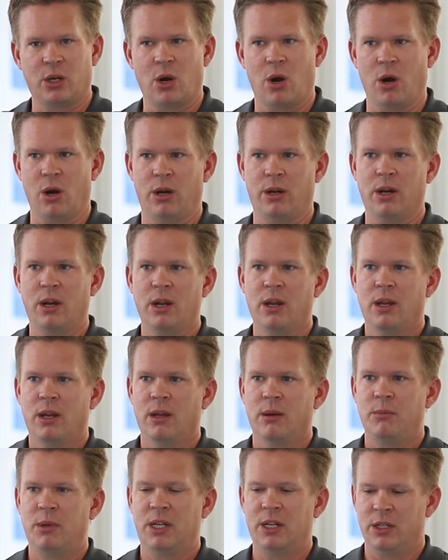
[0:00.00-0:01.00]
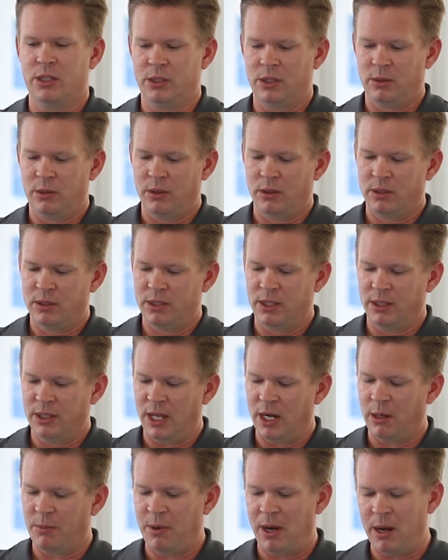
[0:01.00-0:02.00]
card, because
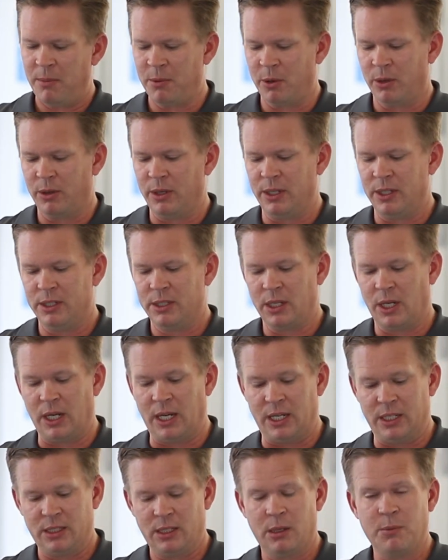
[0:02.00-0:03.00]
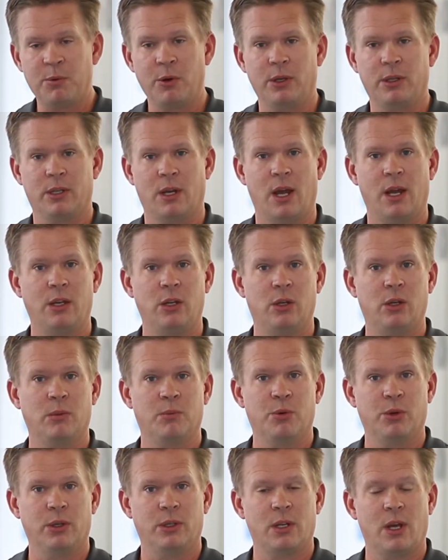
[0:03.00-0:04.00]
synthetic paper is easy to print on. You
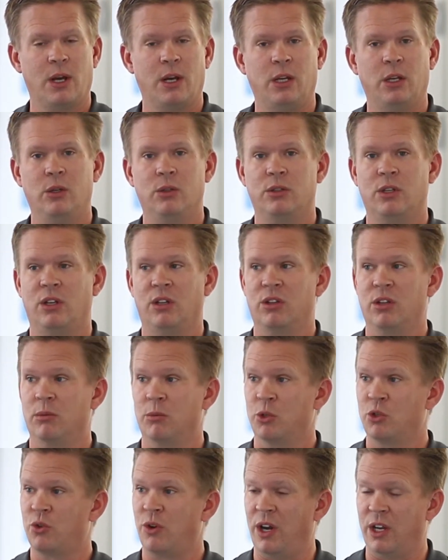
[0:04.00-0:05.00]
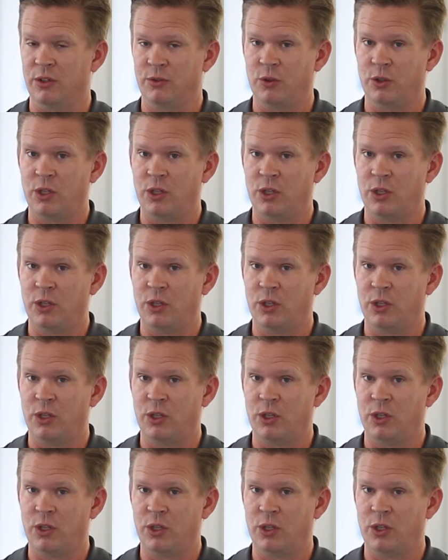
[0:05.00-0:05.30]
could print on it using thermal transfer